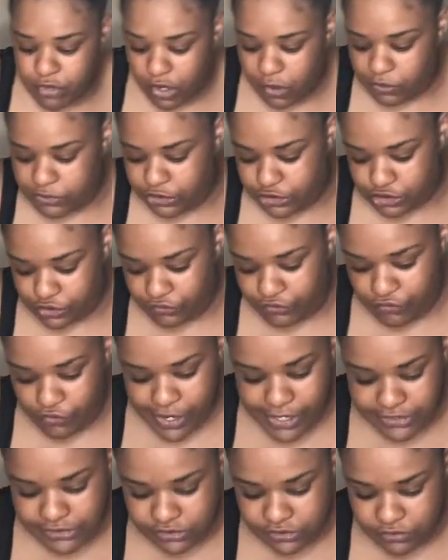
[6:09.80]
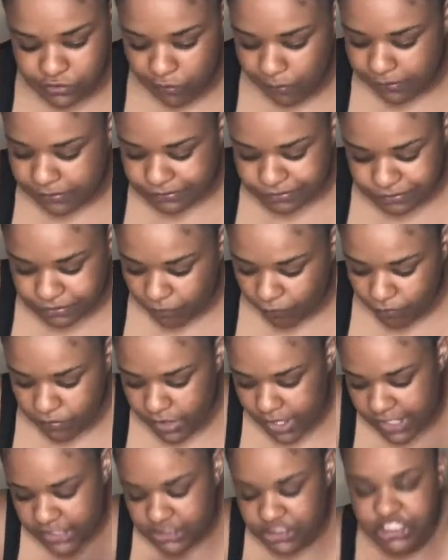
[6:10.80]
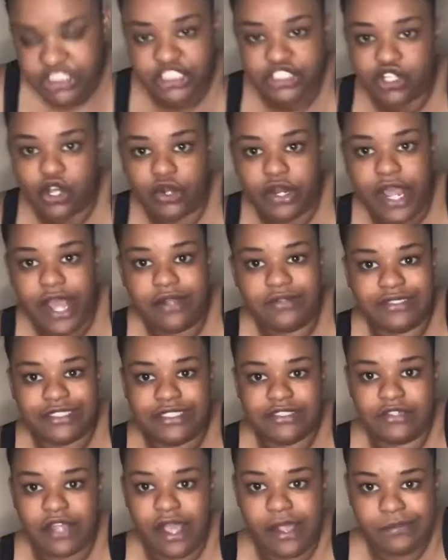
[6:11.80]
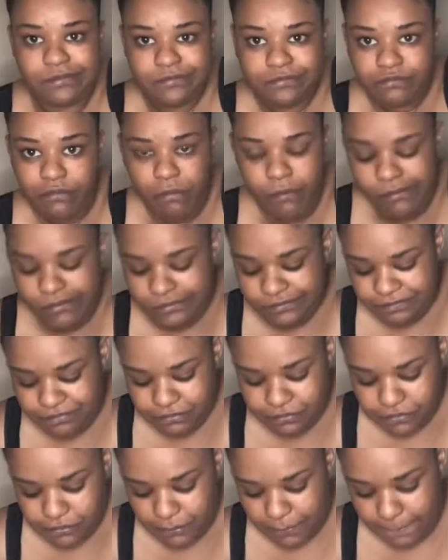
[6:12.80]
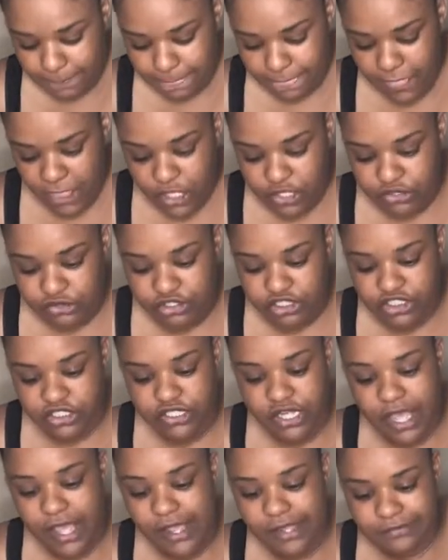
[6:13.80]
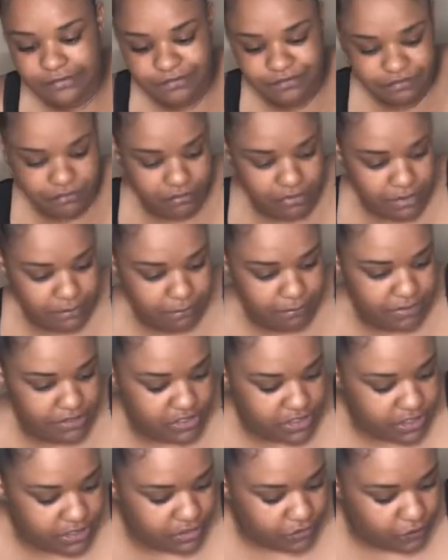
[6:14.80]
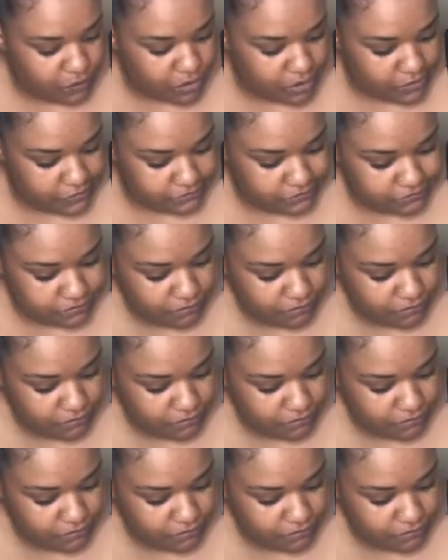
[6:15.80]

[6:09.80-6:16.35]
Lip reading: with your friends. It shouldn't go down like that. You should not be dealing with